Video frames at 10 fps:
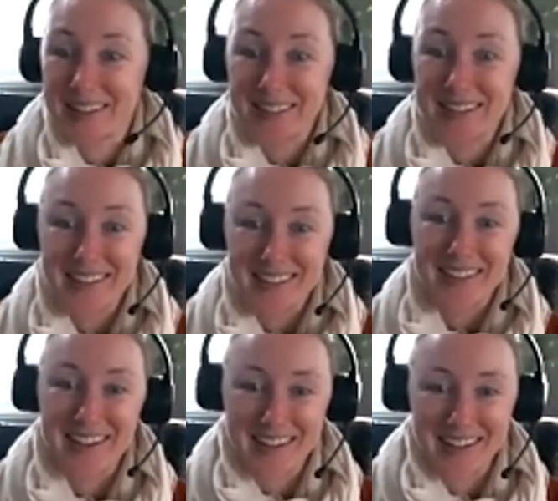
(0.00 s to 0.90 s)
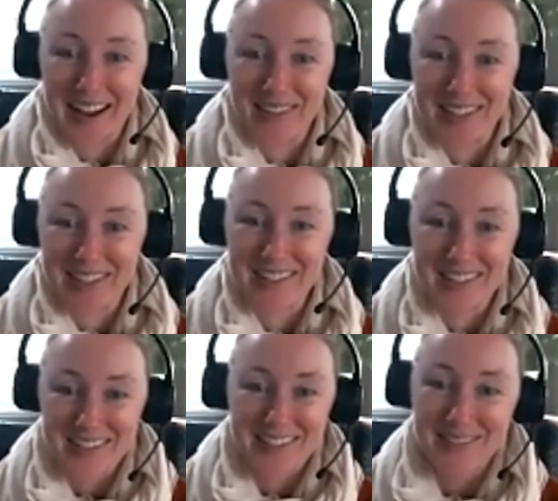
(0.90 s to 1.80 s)
you need to have a
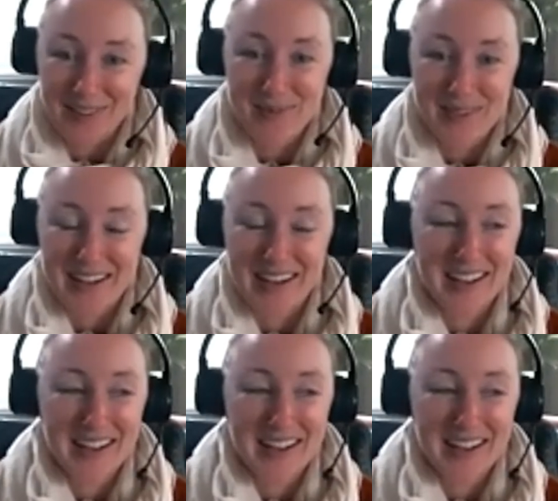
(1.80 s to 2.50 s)
decent website.